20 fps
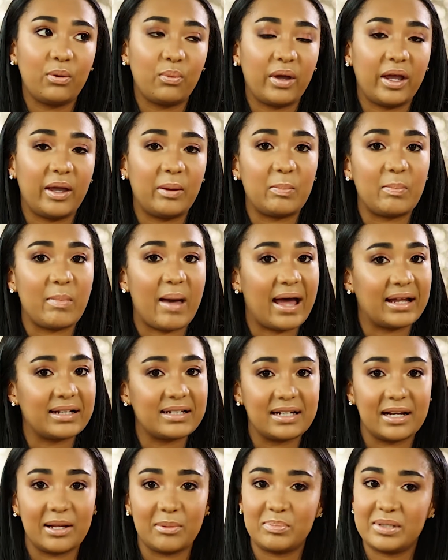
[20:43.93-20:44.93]
wear
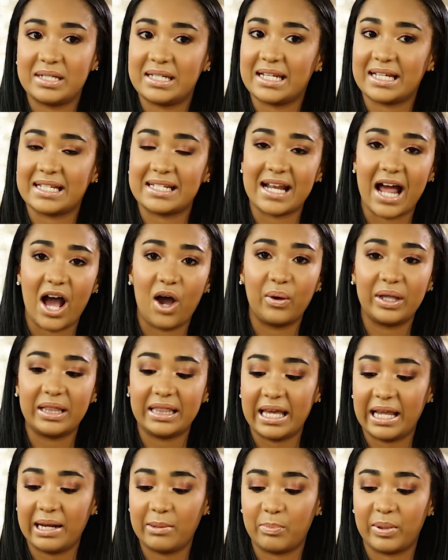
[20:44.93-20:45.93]
matte lipsticks now and then,